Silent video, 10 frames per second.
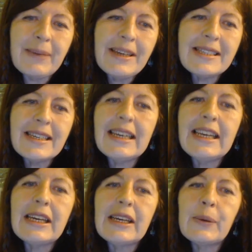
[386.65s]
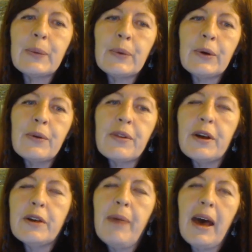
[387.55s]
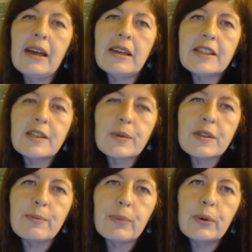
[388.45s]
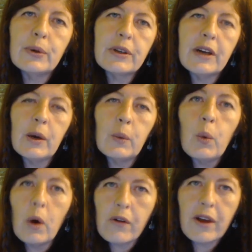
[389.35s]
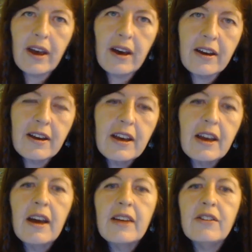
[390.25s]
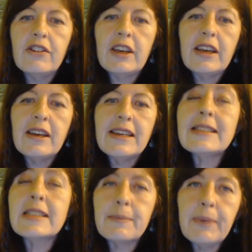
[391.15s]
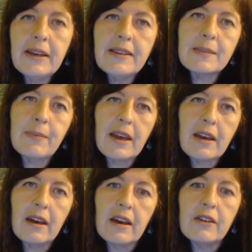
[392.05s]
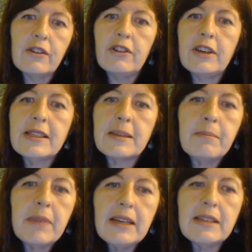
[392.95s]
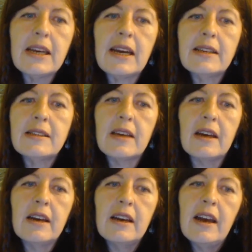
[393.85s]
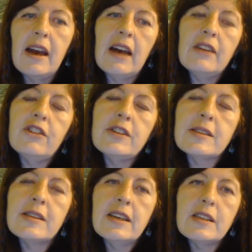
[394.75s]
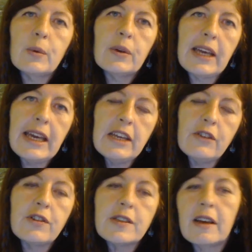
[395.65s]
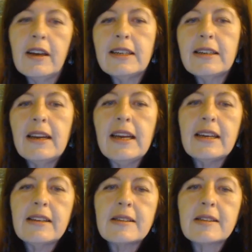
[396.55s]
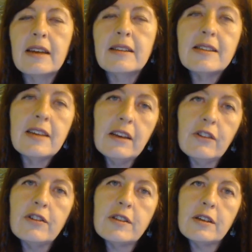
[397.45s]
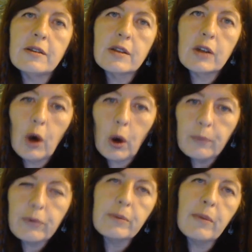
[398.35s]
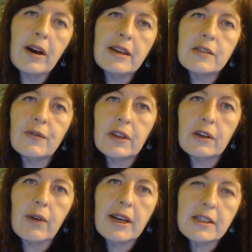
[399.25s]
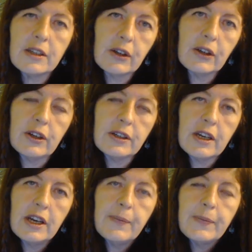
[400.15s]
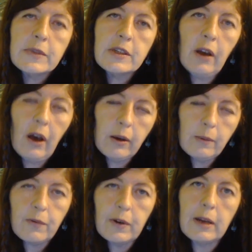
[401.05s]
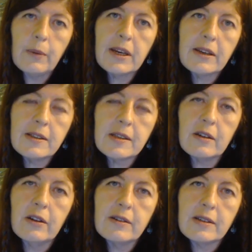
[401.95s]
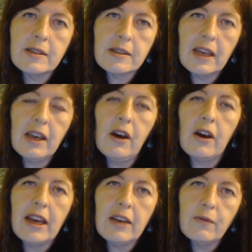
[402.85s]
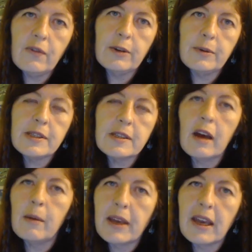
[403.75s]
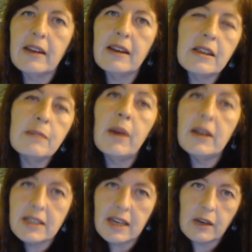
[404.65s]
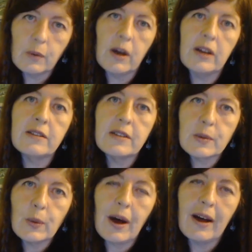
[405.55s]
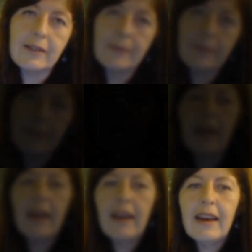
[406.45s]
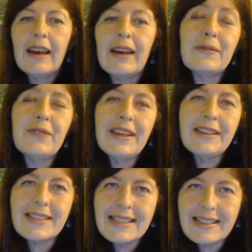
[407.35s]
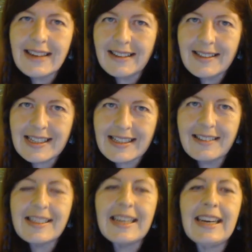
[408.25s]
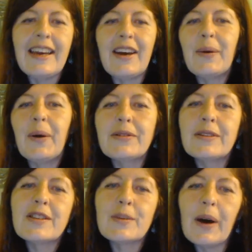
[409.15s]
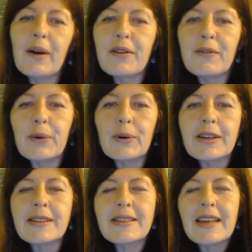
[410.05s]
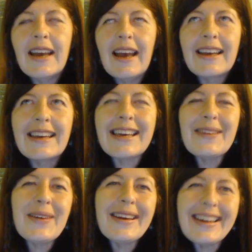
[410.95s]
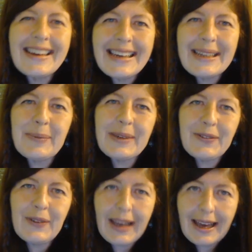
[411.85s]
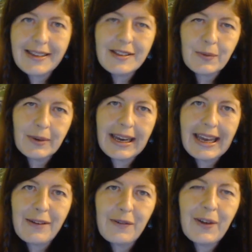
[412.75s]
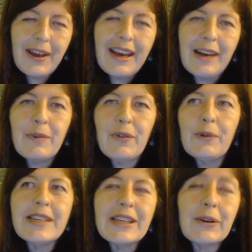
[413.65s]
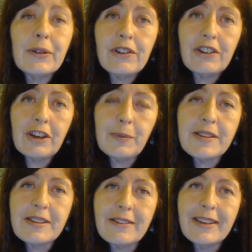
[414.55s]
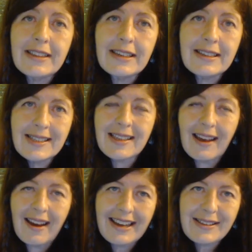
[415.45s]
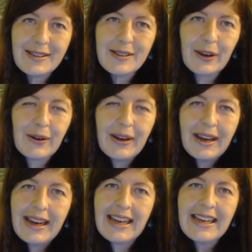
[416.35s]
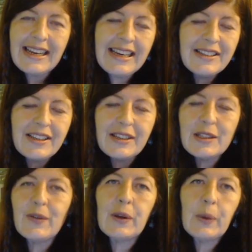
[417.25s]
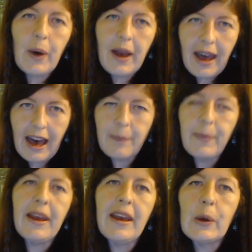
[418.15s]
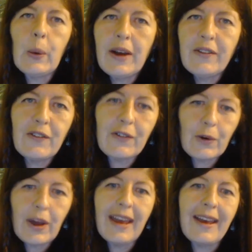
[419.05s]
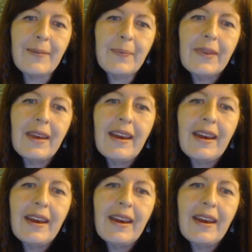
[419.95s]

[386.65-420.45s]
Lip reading: Basically, although Pallas was born a warrior, she is the peacemaker, she's a mediator, and she sees what each side needs and teaches you to compromise for the greater good. So hopefully we can start to see her influence coming in the mundane world as well. Venus dances into Leo on the 12th of August, giving a little bit of light relief. And we've already got Jupiter in this sign, so it does feel quite happy and quite freeing.